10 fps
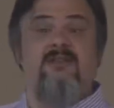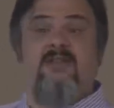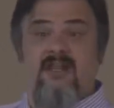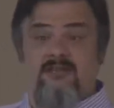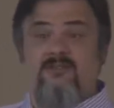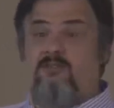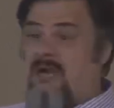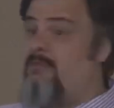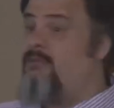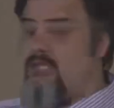The answer is
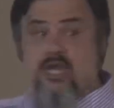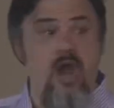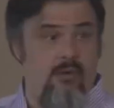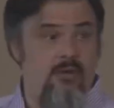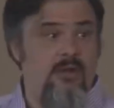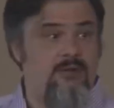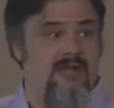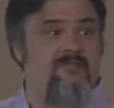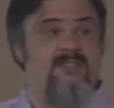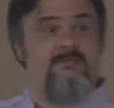probably no. A
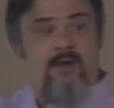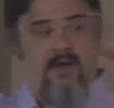lot of us